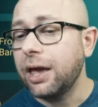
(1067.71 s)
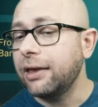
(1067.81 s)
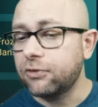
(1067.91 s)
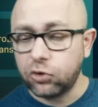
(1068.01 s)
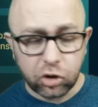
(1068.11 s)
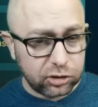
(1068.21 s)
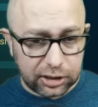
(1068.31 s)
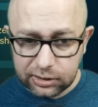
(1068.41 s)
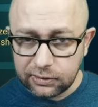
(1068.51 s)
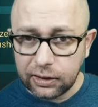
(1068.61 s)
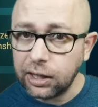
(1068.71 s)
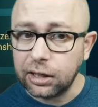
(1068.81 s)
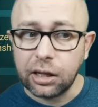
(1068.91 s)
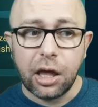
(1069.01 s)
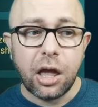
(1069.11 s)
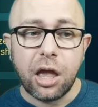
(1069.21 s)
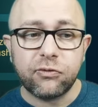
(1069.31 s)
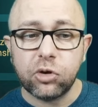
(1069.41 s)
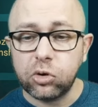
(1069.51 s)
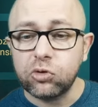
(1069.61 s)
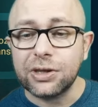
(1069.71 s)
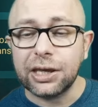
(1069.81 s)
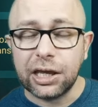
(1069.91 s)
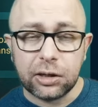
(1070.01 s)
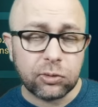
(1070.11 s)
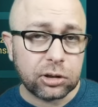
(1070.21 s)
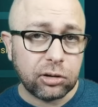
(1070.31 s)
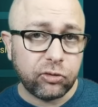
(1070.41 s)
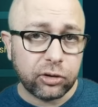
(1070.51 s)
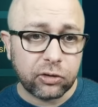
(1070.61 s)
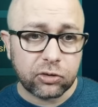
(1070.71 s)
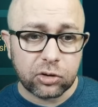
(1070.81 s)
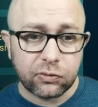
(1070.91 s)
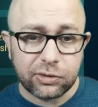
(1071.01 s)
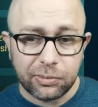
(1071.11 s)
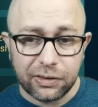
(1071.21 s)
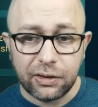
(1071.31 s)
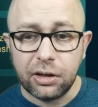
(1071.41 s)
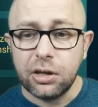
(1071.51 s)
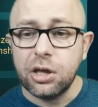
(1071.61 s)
It's not needed here. If you're using anyone else instead of the meta,